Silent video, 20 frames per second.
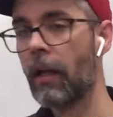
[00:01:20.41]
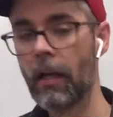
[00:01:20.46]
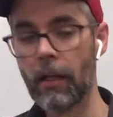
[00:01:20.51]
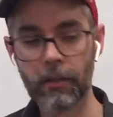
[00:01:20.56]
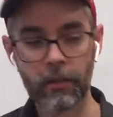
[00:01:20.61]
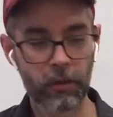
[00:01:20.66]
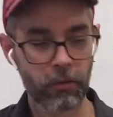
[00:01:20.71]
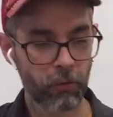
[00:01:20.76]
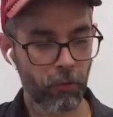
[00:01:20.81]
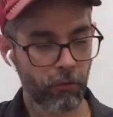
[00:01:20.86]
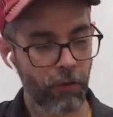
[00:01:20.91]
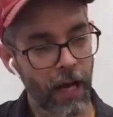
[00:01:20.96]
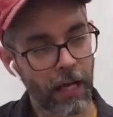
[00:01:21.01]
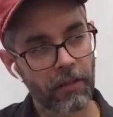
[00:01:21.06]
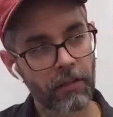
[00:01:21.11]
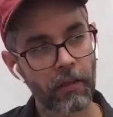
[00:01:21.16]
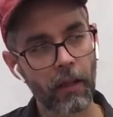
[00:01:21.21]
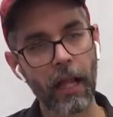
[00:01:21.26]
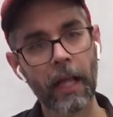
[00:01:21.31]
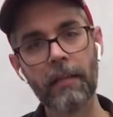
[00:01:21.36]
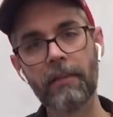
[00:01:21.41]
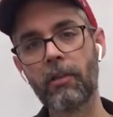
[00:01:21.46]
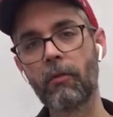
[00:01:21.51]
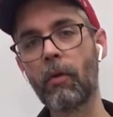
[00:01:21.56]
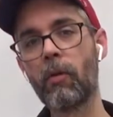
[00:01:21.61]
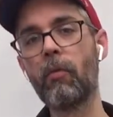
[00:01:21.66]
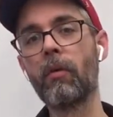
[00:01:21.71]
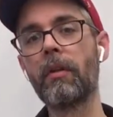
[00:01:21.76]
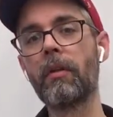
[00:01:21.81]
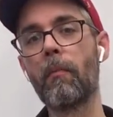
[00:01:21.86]
since we're rationalizing, we
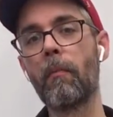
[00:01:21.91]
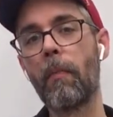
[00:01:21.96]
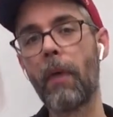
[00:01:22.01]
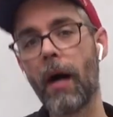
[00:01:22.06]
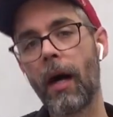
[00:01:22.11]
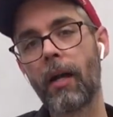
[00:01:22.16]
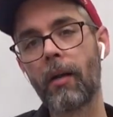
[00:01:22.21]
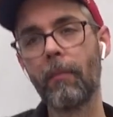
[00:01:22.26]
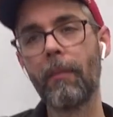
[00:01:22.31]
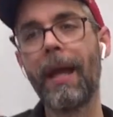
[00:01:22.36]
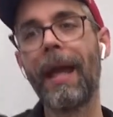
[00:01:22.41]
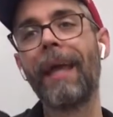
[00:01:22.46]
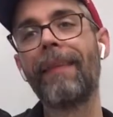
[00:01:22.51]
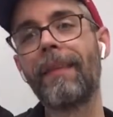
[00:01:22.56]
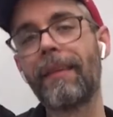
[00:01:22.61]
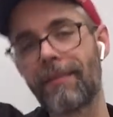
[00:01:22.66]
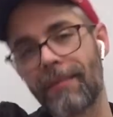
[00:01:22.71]
want the bottom and the